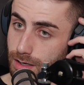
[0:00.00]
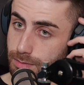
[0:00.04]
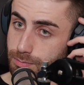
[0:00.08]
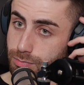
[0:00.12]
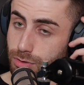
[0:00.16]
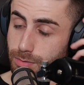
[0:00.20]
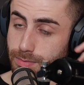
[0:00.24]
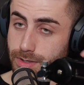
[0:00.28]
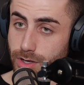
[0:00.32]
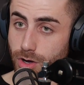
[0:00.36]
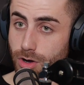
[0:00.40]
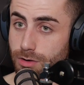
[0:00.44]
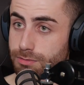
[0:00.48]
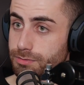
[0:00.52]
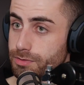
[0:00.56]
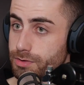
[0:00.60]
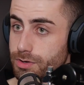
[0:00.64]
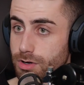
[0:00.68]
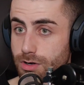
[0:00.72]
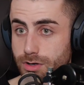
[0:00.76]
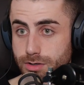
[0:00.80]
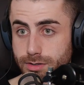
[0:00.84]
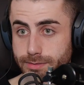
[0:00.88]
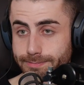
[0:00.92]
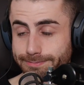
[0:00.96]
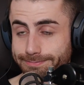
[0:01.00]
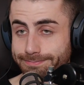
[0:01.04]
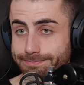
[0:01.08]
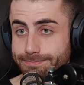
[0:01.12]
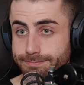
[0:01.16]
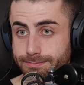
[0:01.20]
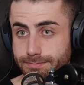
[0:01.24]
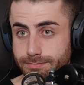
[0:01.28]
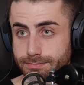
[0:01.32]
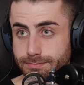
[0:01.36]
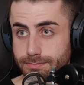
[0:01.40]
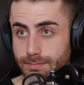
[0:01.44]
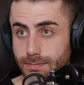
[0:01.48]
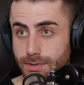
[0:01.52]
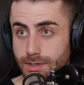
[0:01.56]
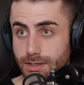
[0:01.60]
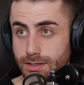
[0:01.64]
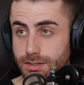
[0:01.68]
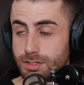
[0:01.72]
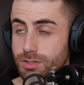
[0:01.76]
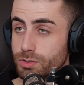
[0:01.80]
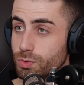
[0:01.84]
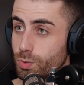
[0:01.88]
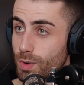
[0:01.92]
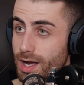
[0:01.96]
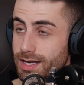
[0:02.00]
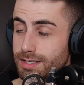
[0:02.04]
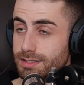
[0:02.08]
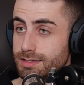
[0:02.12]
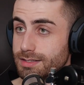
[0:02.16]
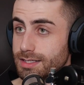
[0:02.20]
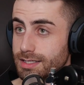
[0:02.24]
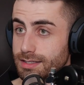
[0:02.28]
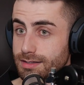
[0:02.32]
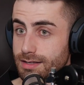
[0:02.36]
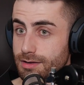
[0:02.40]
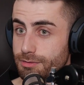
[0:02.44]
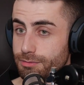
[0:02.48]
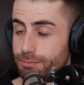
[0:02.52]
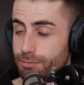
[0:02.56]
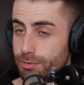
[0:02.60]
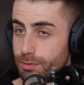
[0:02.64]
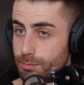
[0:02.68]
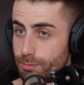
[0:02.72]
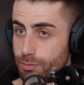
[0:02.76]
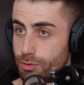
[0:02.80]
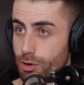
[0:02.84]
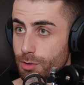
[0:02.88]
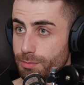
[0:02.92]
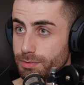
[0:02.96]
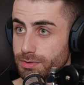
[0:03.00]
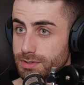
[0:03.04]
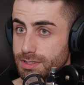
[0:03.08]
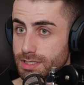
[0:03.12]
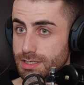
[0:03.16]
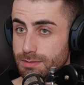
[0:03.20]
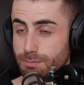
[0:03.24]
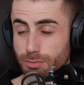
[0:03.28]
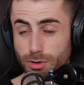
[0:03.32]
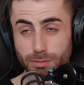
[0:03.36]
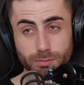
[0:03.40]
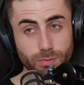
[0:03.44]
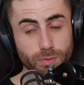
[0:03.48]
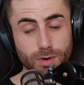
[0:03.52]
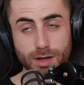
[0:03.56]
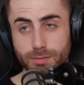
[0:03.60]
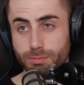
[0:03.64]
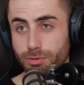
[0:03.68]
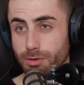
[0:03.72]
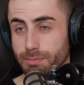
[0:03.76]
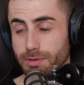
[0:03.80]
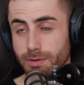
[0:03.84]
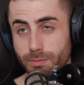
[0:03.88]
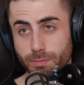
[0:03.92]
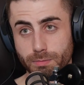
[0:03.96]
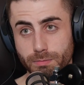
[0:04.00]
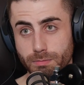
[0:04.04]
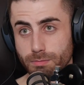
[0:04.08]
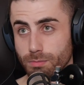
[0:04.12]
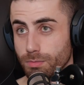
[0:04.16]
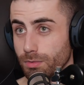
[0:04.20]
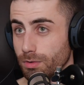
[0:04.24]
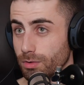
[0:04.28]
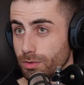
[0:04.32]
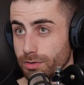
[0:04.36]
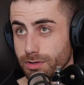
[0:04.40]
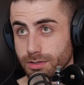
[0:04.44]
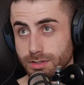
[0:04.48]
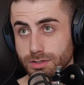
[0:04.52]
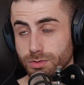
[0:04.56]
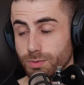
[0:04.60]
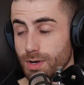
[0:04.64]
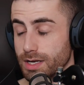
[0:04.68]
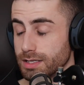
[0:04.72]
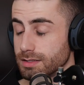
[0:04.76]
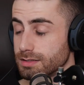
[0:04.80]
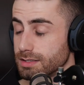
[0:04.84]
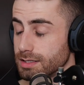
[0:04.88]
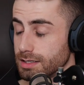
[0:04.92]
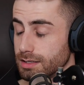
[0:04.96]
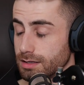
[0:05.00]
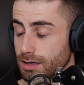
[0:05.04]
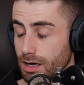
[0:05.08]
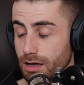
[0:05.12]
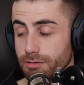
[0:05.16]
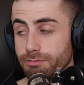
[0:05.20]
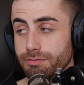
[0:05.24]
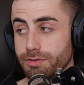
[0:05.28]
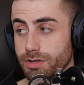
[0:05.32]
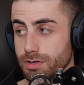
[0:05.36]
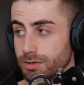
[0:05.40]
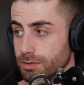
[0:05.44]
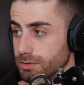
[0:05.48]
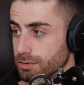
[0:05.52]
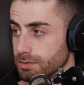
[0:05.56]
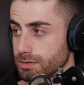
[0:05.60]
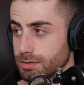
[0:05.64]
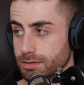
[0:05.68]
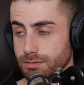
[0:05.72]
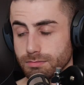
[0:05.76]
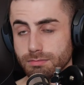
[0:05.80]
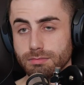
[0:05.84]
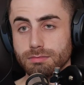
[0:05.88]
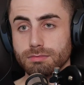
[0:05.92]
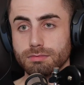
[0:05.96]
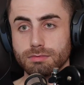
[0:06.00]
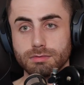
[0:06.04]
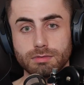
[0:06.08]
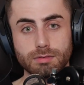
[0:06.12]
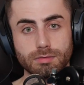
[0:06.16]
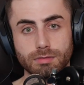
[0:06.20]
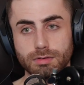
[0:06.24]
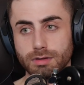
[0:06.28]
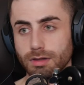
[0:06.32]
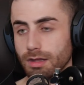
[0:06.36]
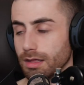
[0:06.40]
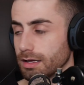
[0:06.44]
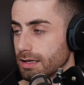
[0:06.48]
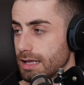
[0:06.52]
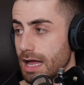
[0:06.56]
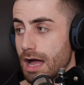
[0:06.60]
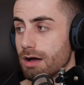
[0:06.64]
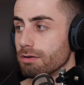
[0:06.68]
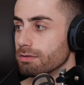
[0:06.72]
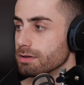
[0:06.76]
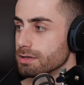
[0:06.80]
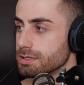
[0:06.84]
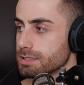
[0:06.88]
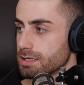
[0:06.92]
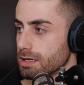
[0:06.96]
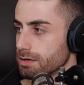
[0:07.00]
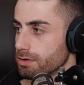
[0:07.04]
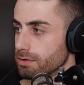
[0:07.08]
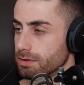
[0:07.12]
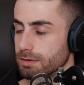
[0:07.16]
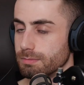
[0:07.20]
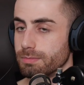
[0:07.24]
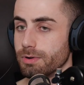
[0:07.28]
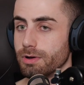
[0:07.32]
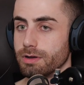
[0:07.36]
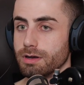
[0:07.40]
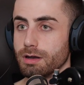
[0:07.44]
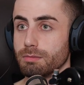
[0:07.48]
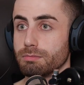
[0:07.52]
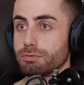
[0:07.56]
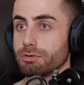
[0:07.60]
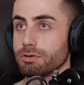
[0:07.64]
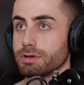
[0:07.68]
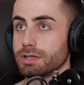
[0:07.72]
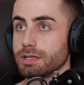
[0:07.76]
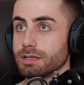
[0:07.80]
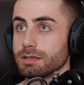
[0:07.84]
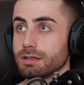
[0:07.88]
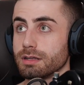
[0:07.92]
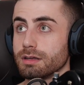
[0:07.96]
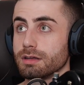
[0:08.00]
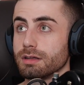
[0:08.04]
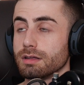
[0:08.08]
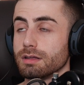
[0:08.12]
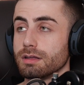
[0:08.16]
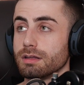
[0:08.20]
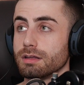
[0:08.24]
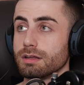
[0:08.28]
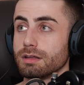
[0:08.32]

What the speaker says: I probably offered on 20 different properties, probably more than 20. I viewed countless. I couldn't put a number on it.